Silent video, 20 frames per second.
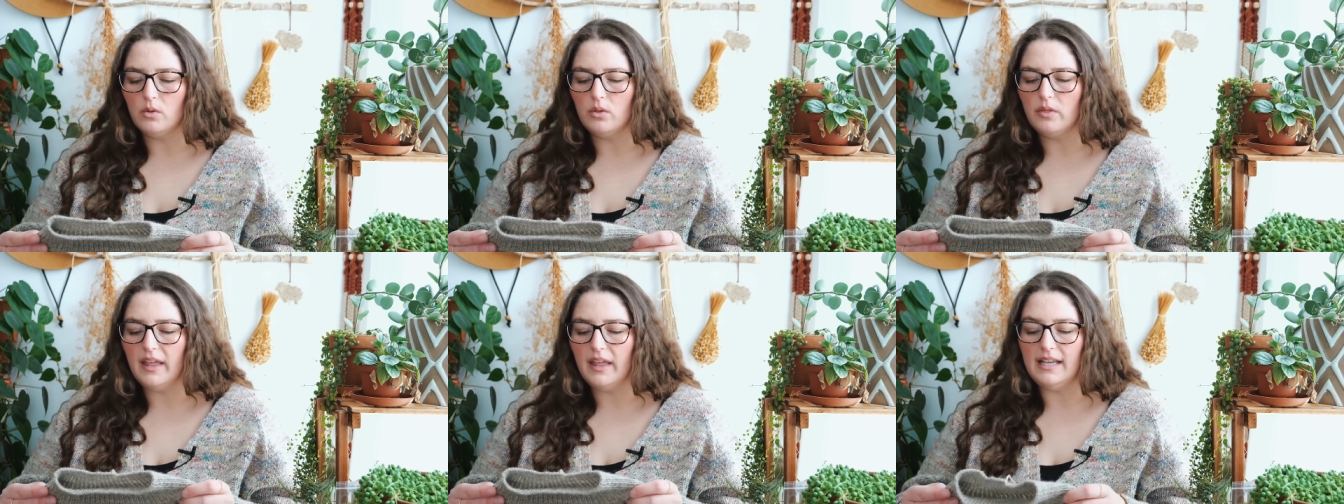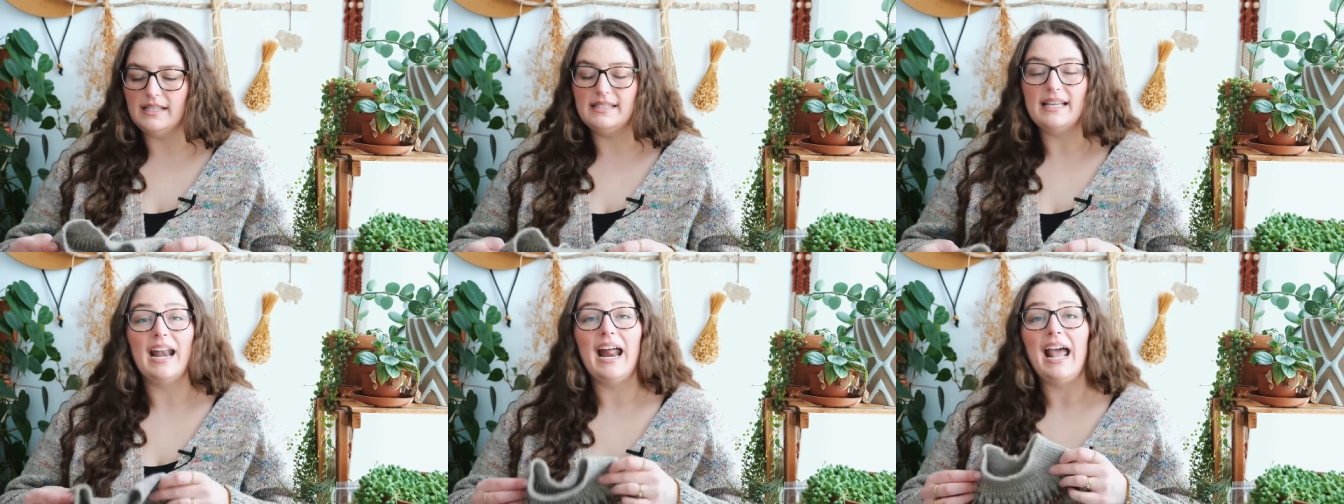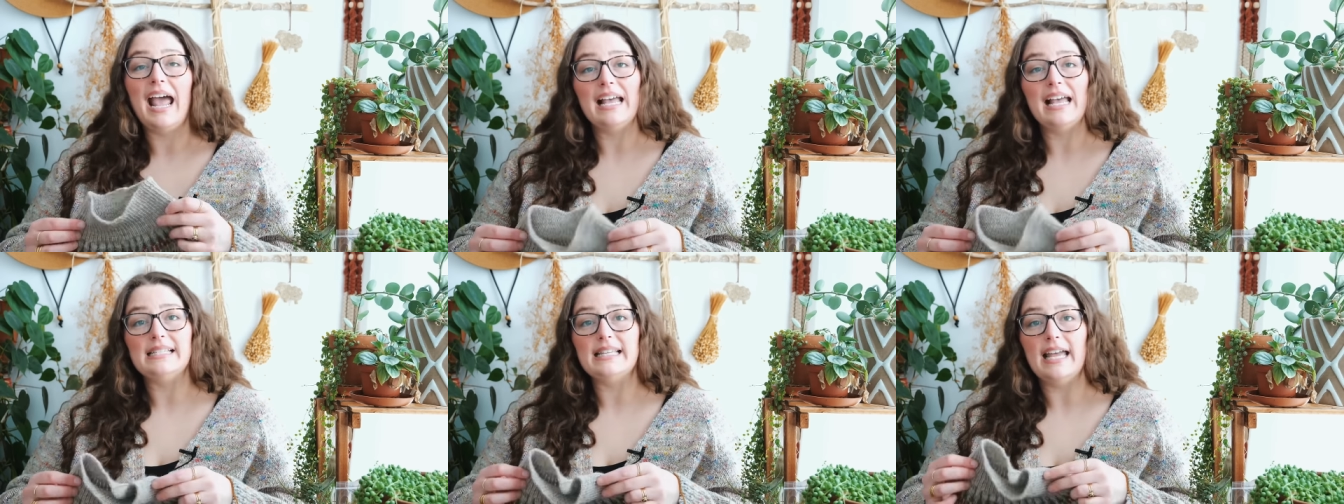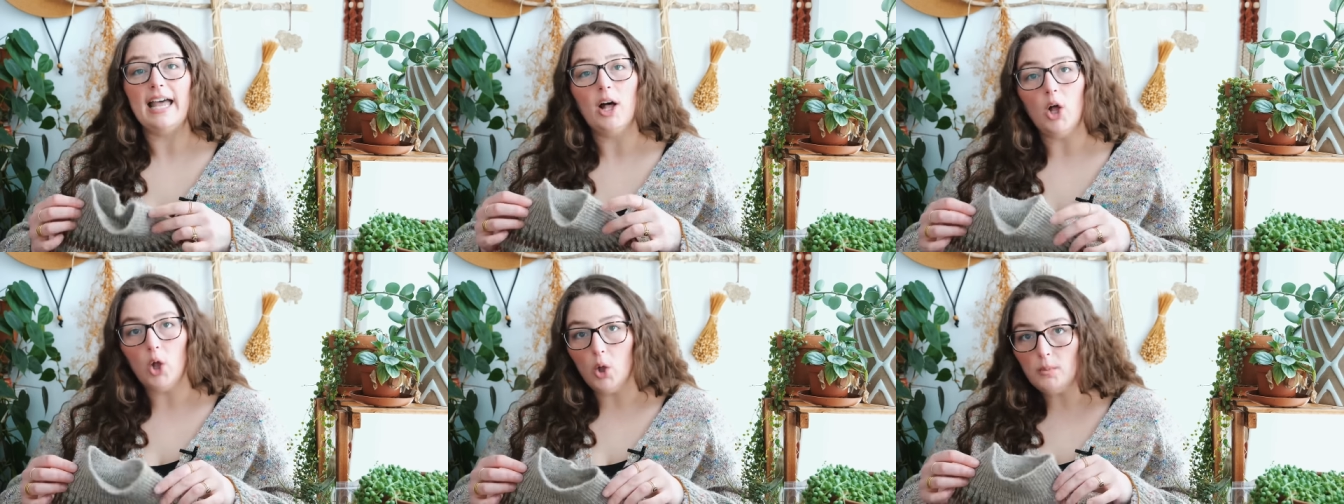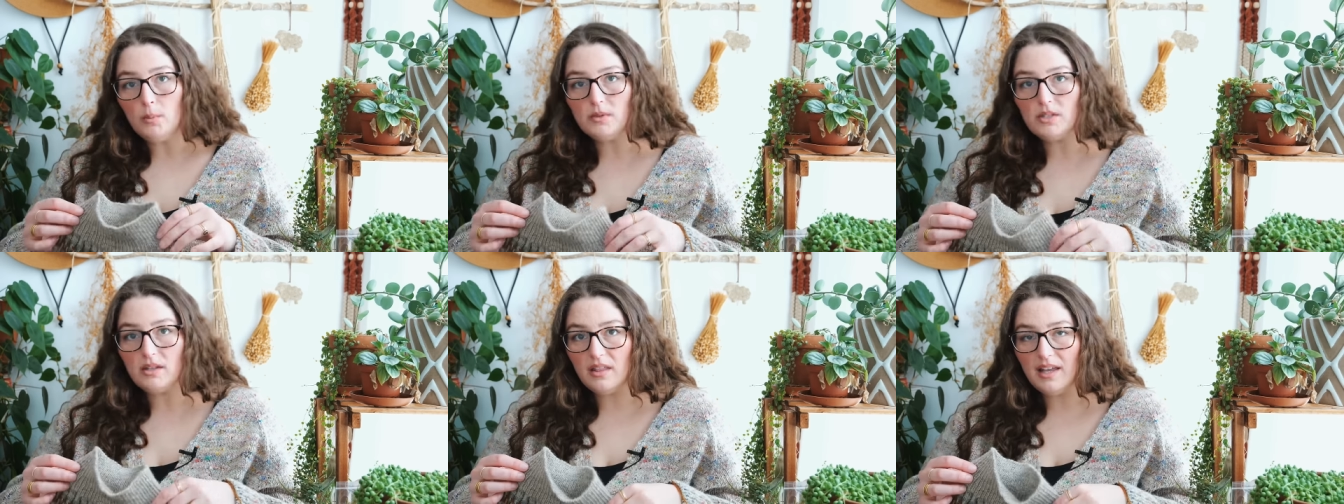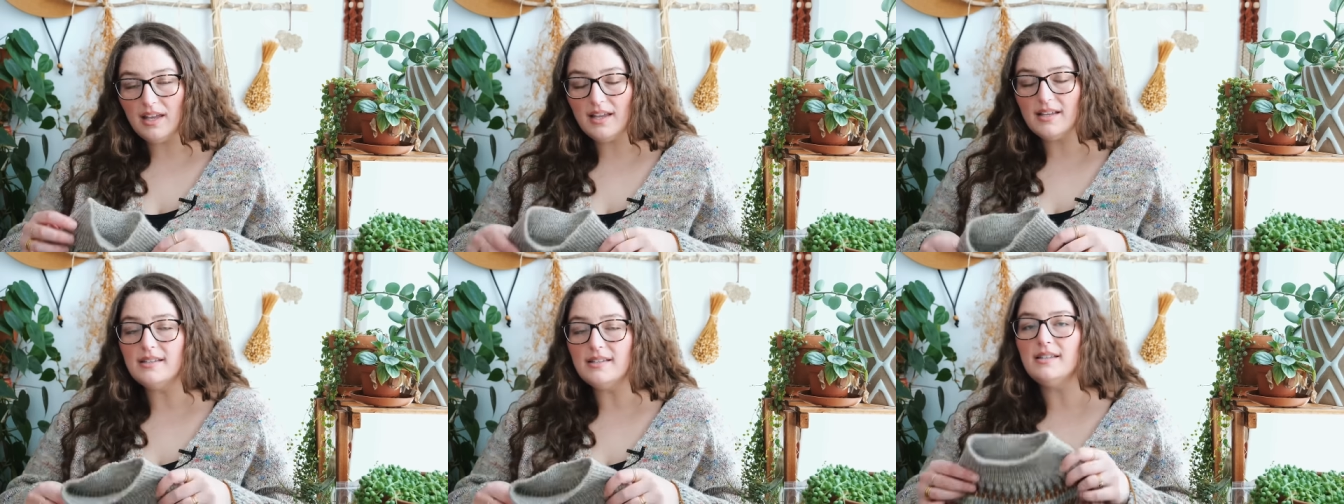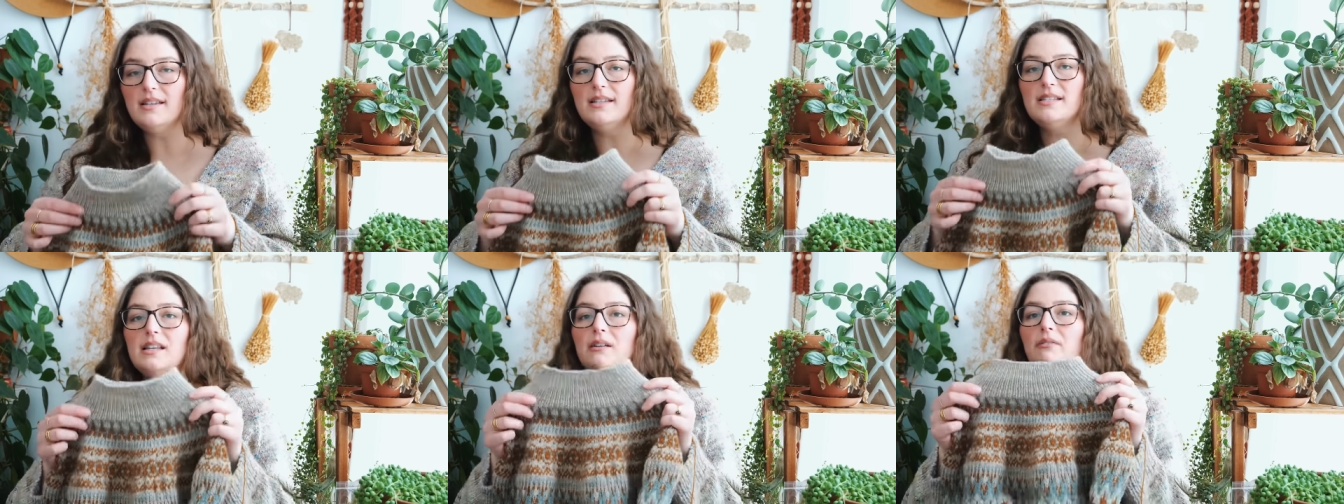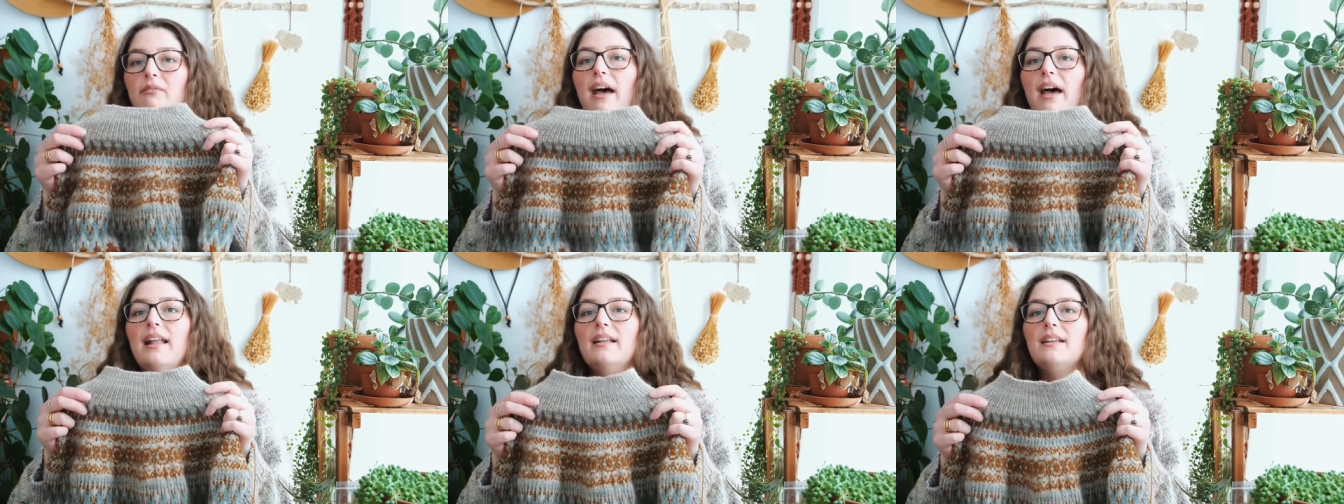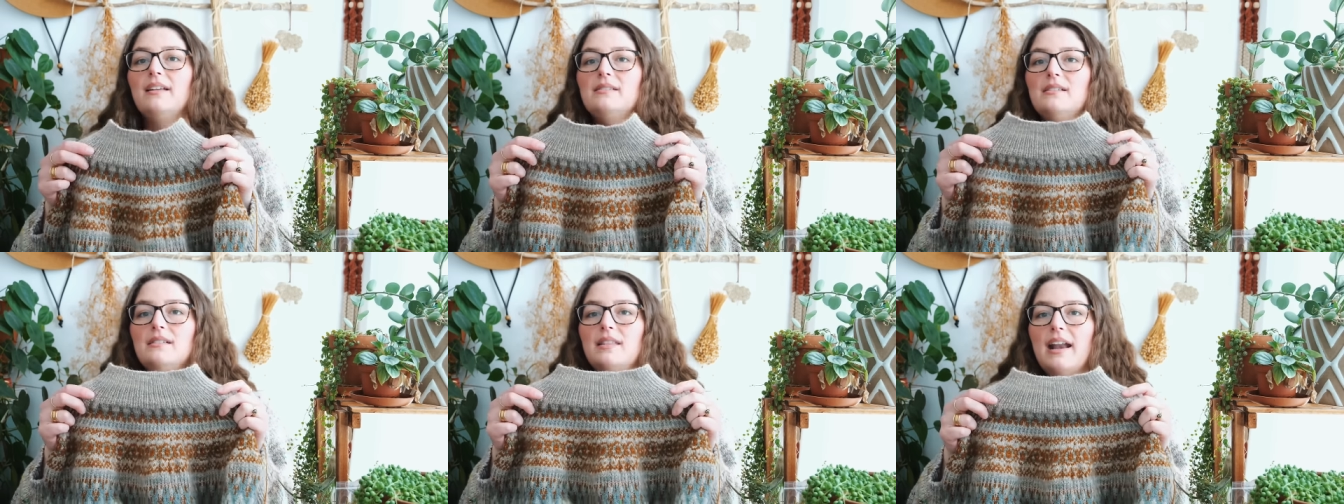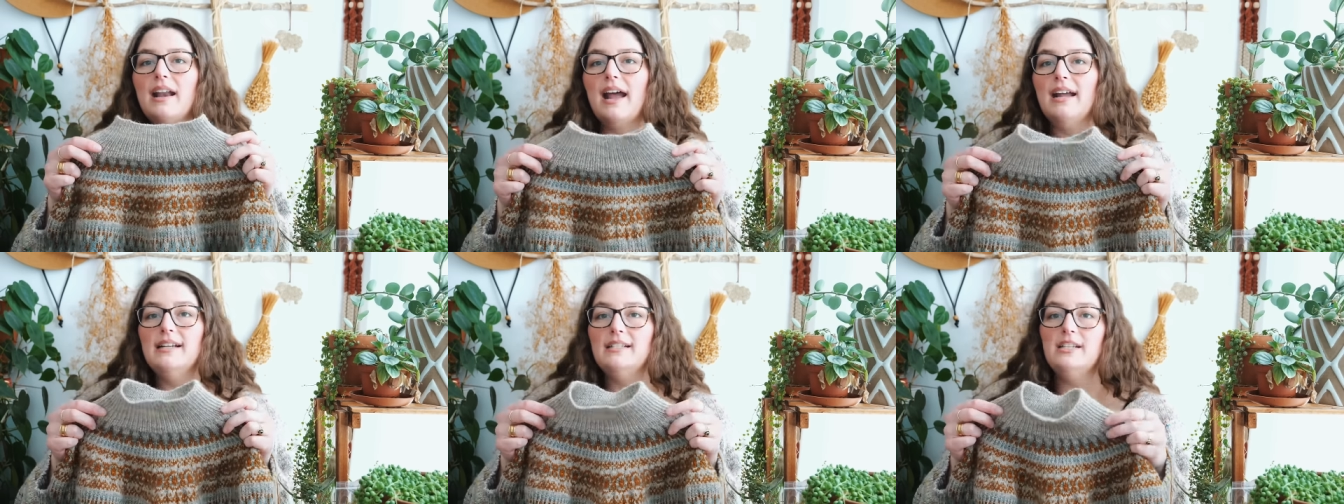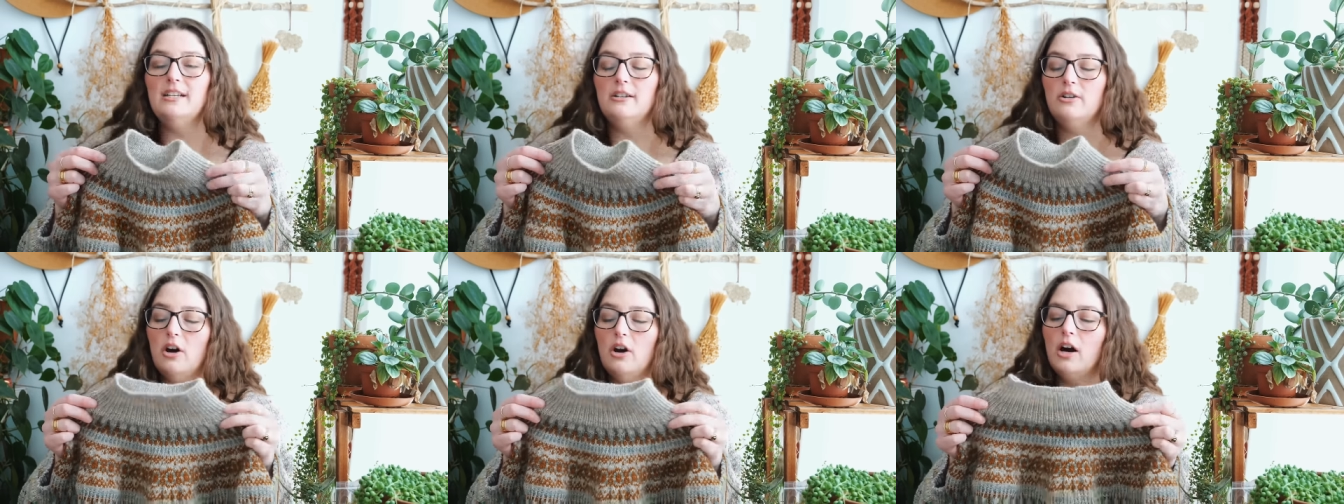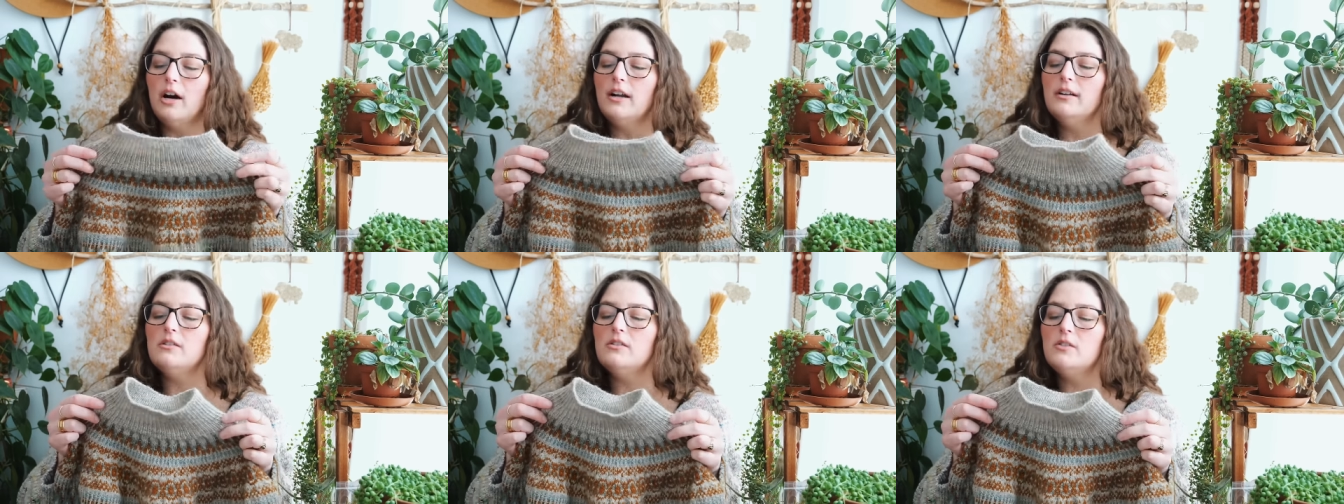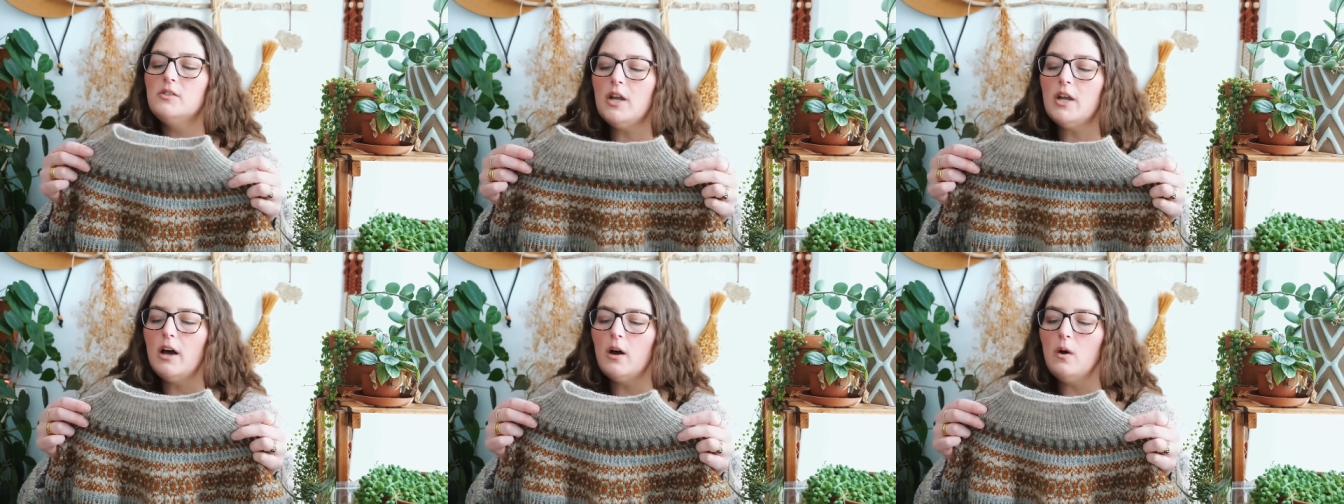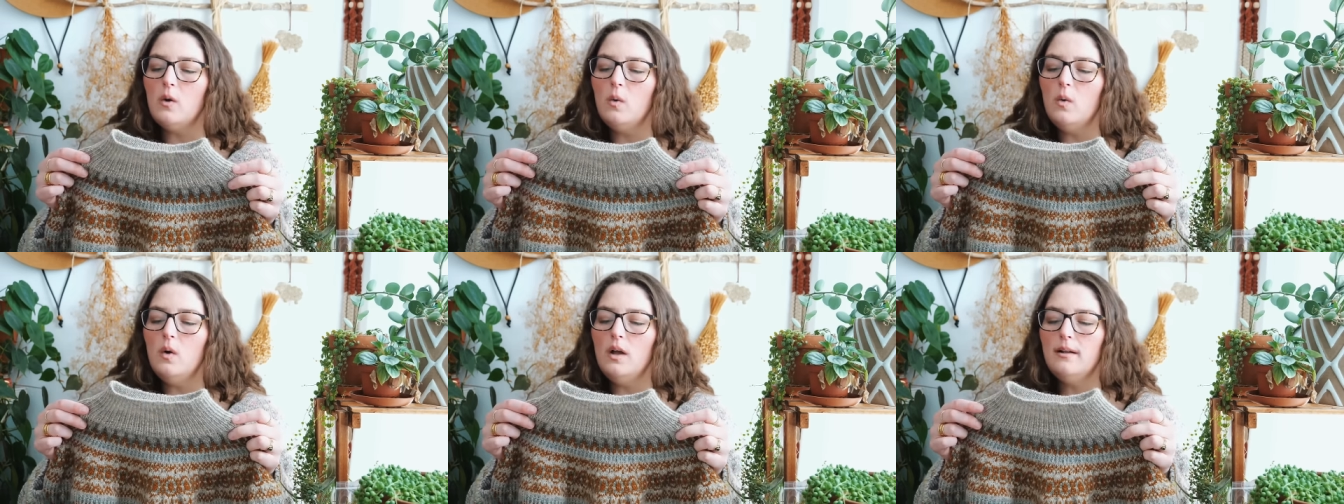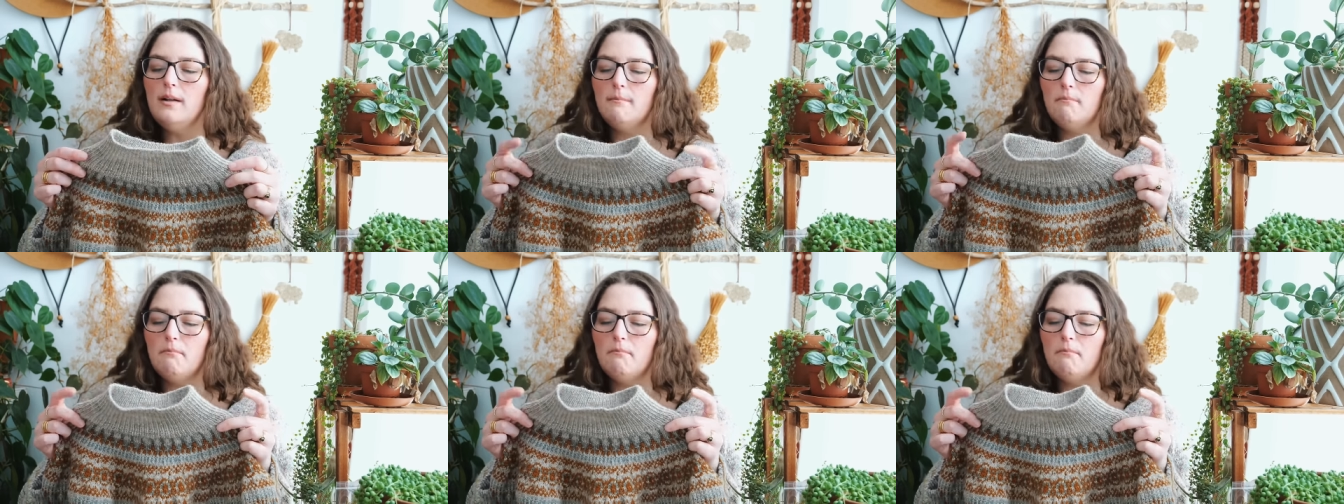things that has helped this is the fact that I did not sew